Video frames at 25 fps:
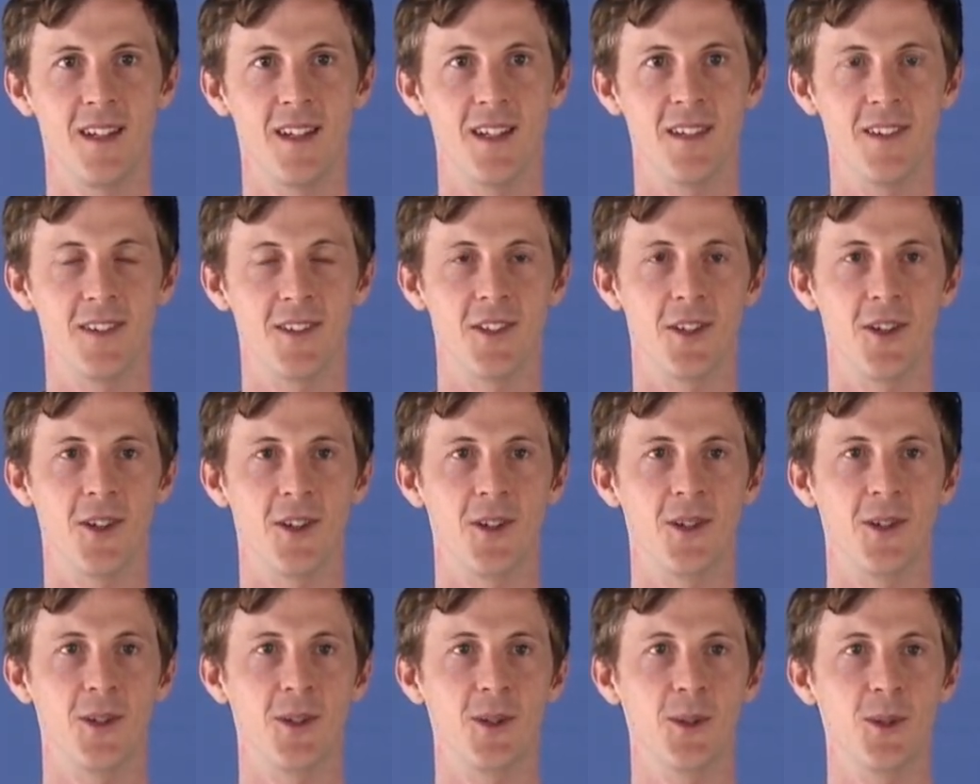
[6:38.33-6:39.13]
And
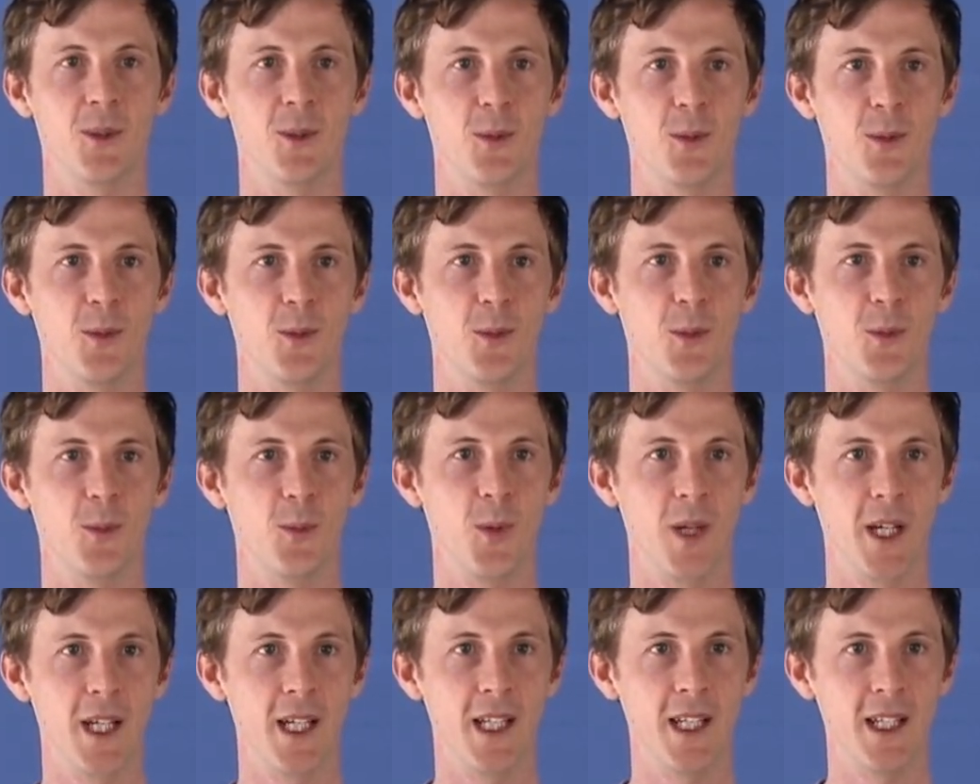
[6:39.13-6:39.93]
so
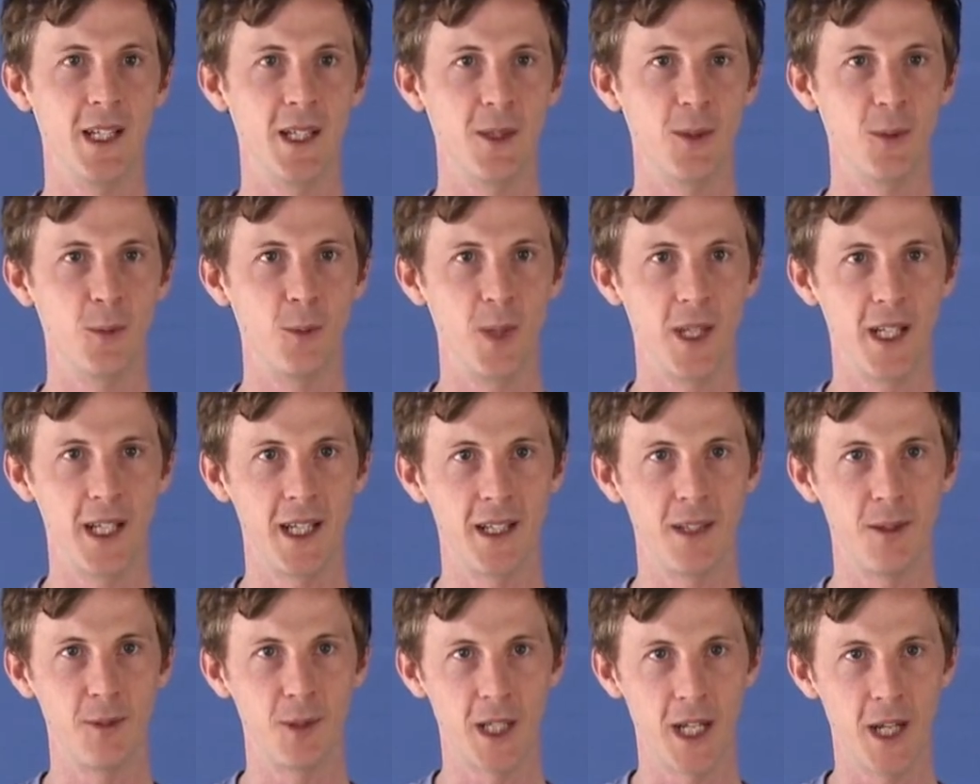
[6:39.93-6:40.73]
we,
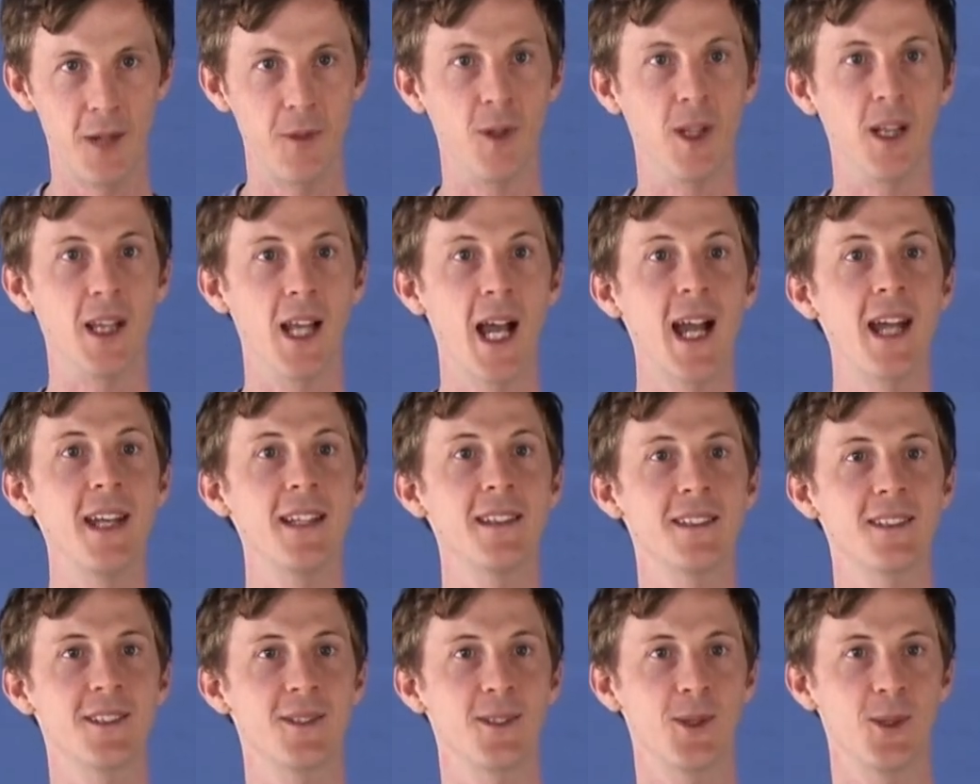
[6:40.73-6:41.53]
we can
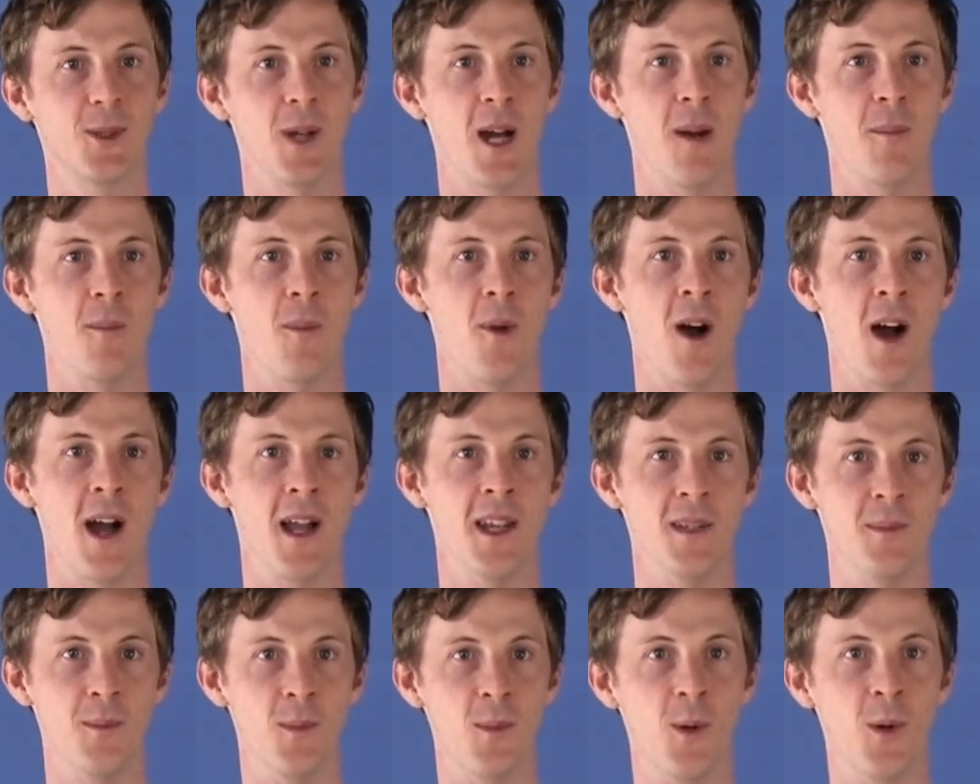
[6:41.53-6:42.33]
relate to our
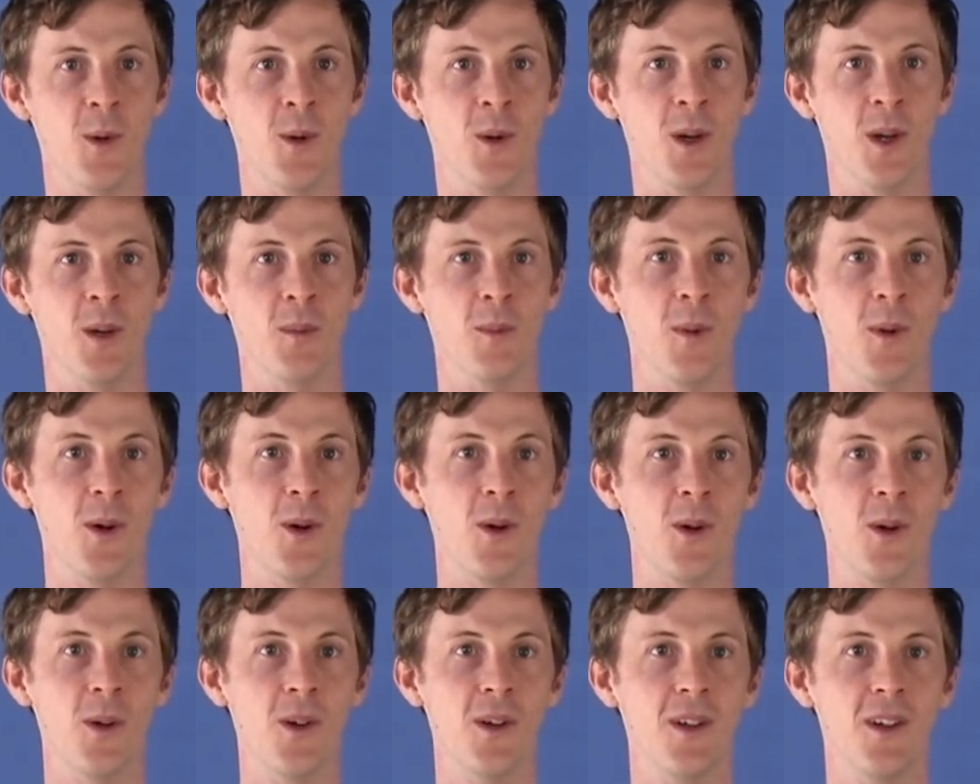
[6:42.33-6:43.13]
mind more and
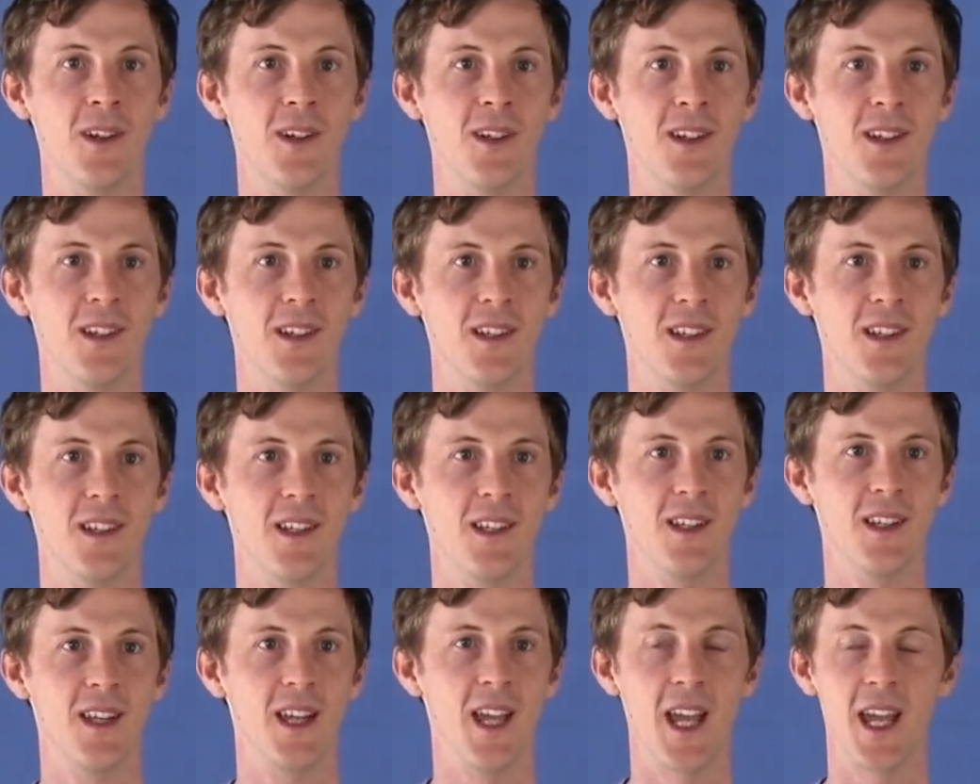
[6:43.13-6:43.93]
more,
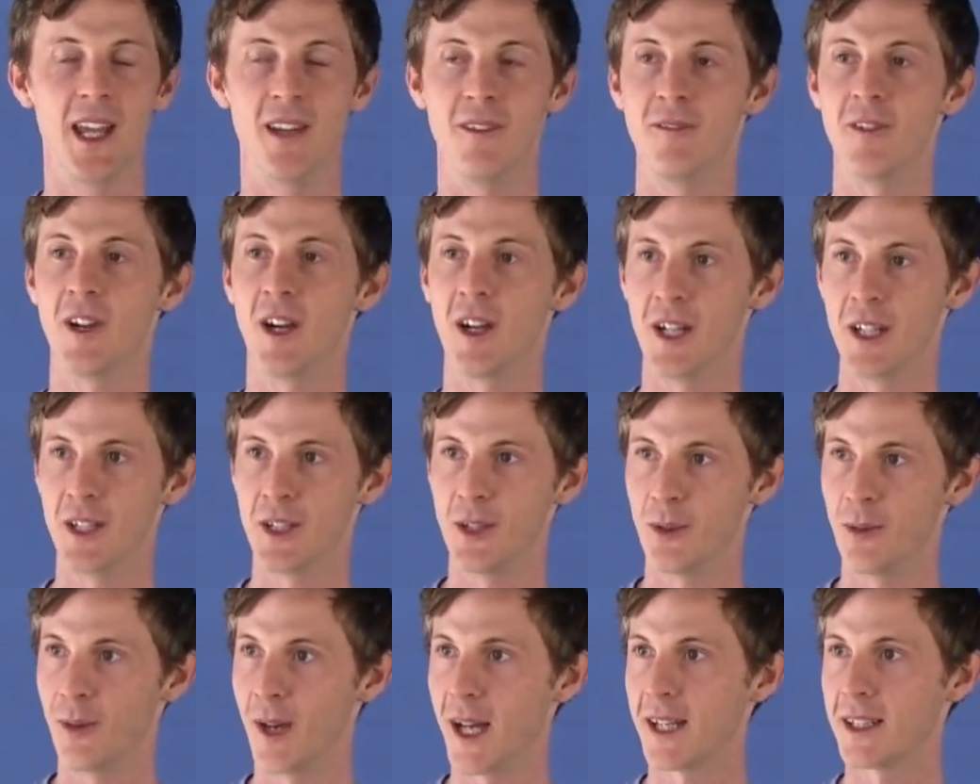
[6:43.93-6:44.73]
and very
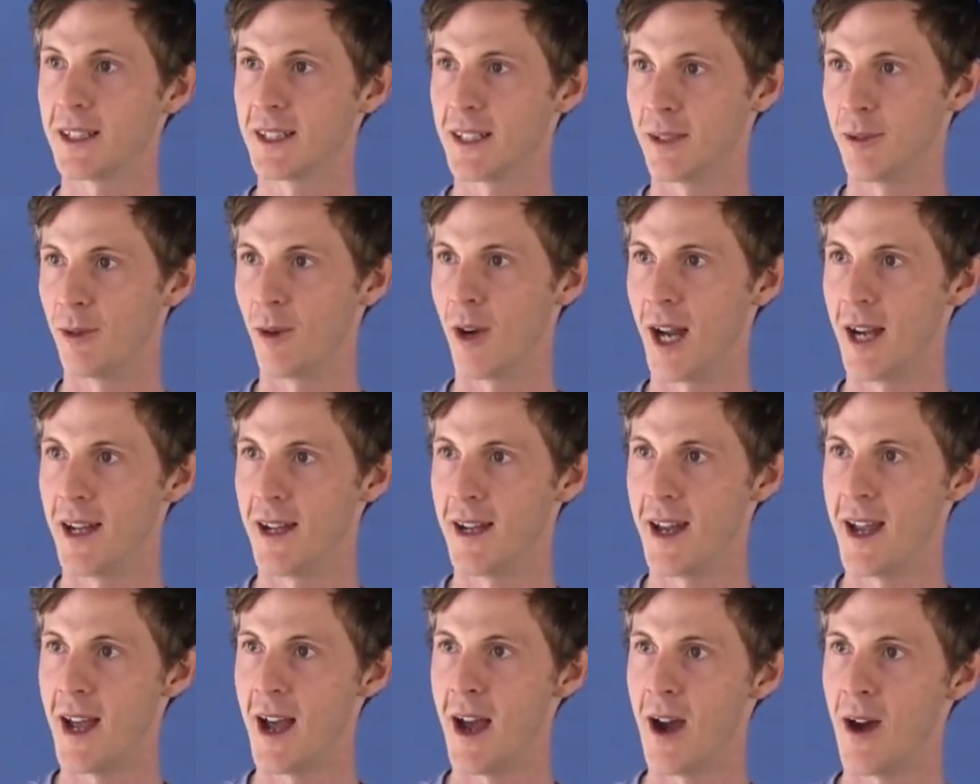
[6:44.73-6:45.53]
directly right
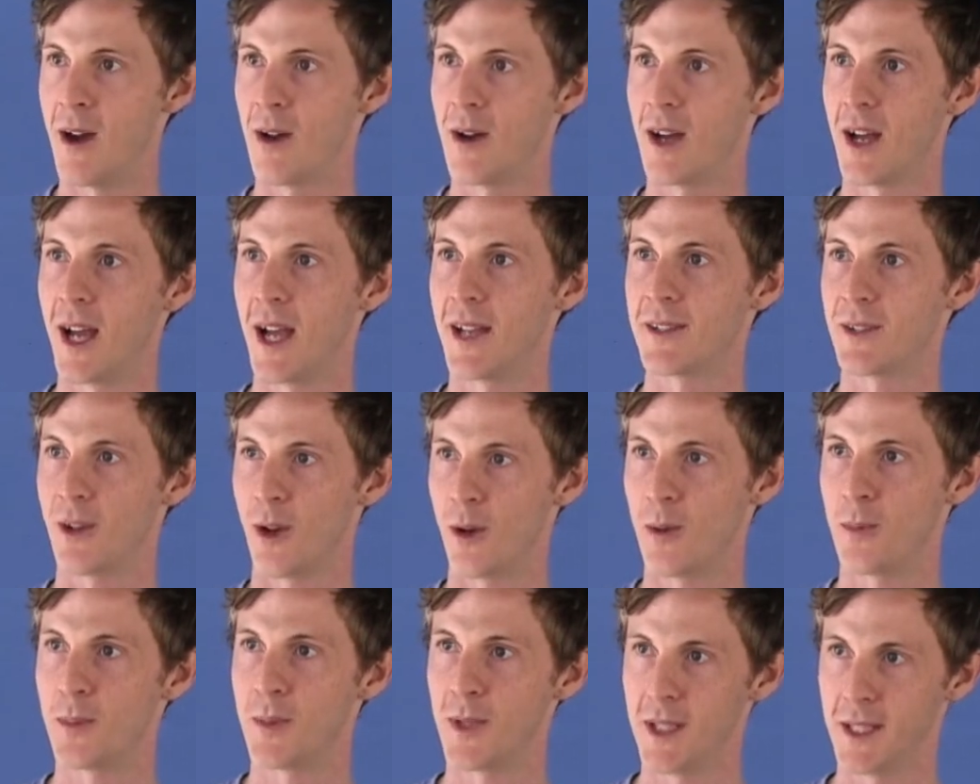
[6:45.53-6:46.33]
now, as
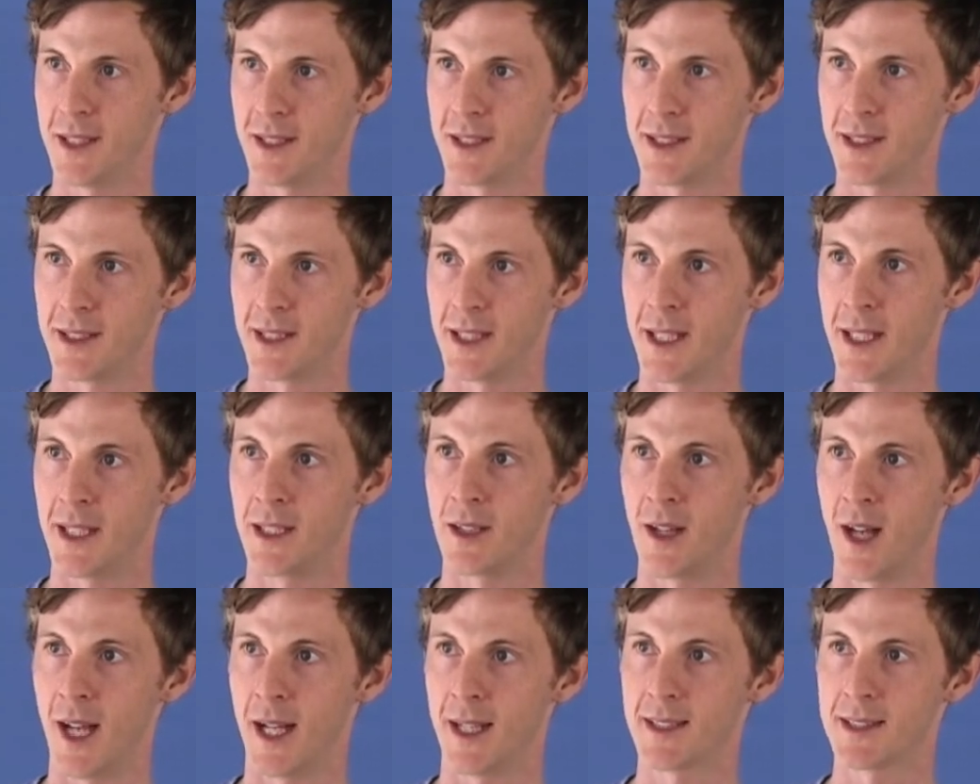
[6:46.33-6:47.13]
open and clear
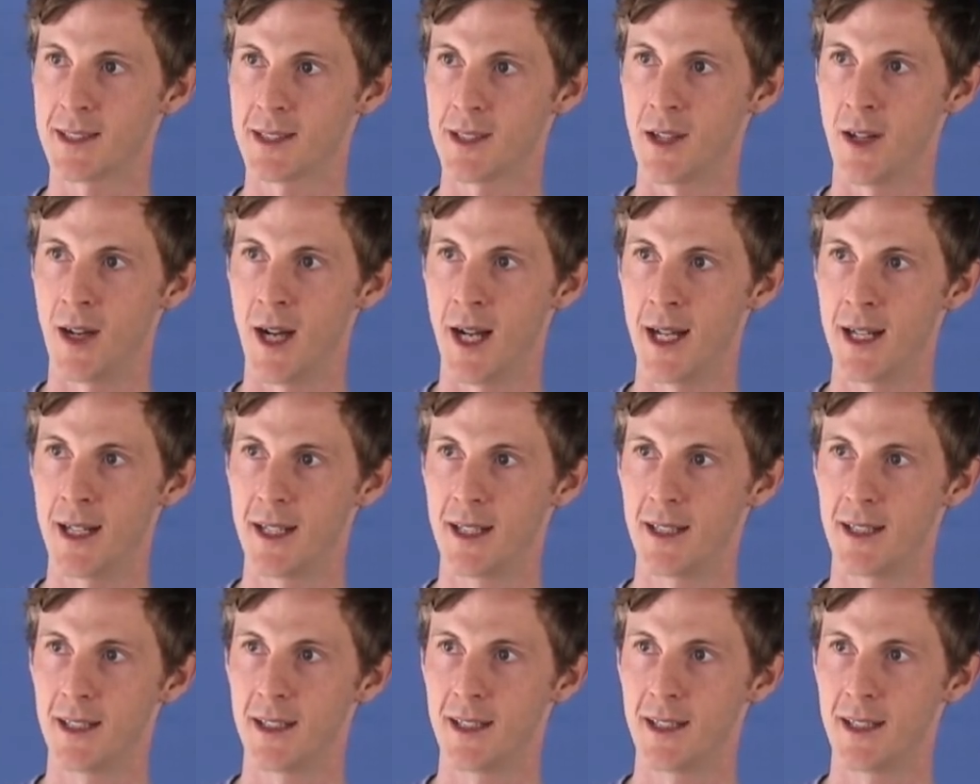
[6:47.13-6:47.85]
like sky.